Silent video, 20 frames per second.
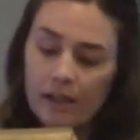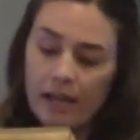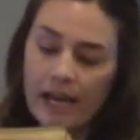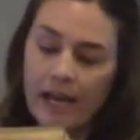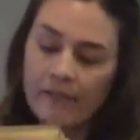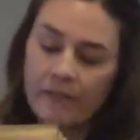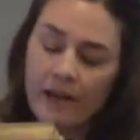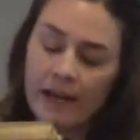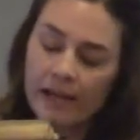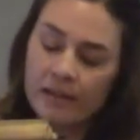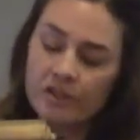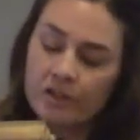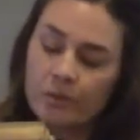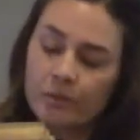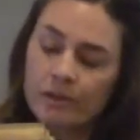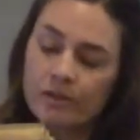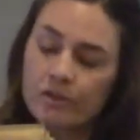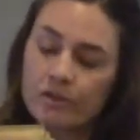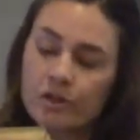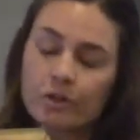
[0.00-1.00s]
have had
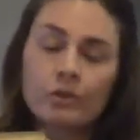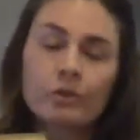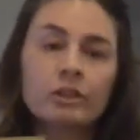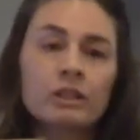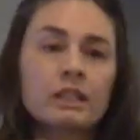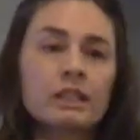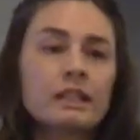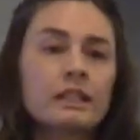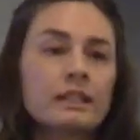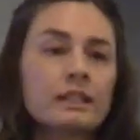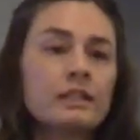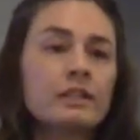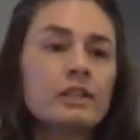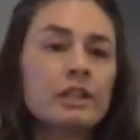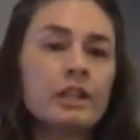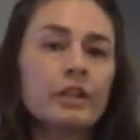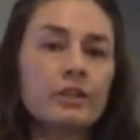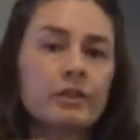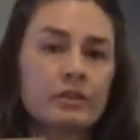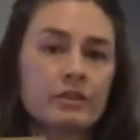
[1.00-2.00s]
to endure
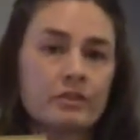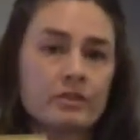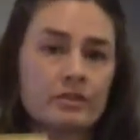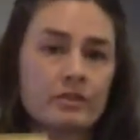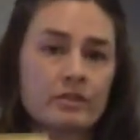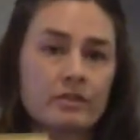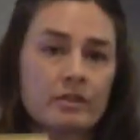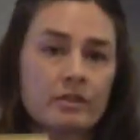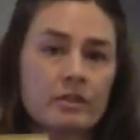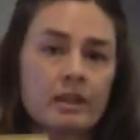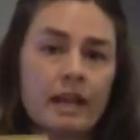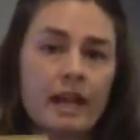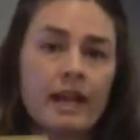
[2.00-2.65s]
years